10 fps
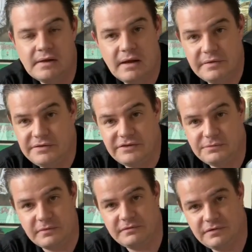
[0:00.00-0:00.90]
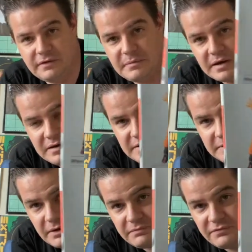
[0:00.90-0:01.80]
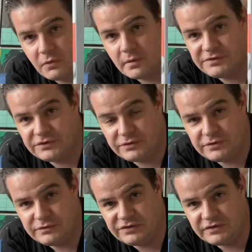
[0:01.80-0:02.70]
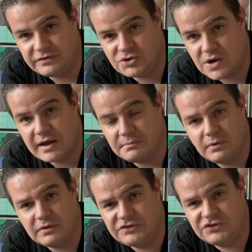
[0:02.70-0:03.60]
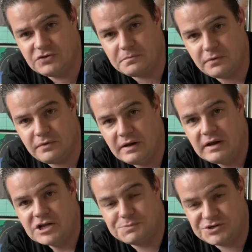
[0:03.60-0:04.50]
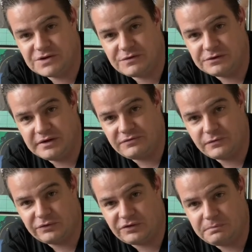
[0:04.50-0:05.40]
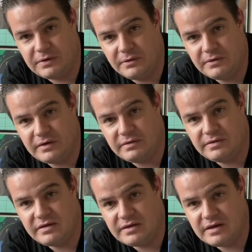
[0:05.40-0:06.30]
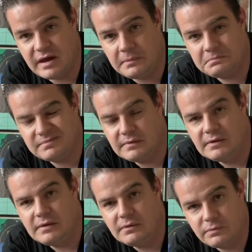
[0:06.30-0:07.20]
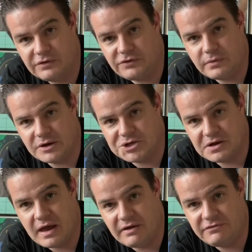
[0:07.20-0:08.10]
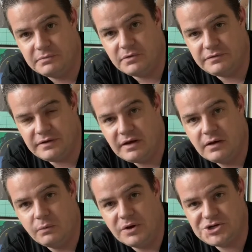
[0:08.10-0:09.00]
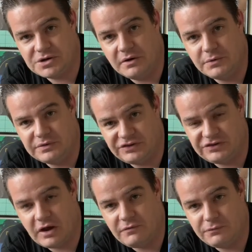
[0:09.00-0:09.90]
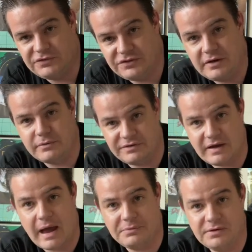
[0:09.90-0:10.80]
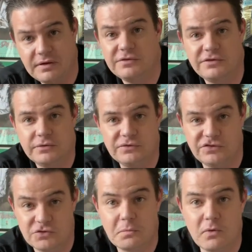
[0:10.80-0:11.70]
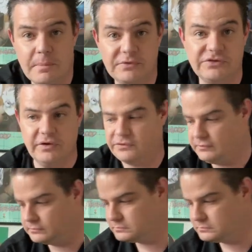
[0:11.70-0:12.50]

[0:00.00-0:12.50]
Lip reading: And this is one of the many, you know, forms introduced in Dragon Ball Super. Specifically, it first appeared in the Resurrection F movie, which unto itself was later adapted into Super episodes.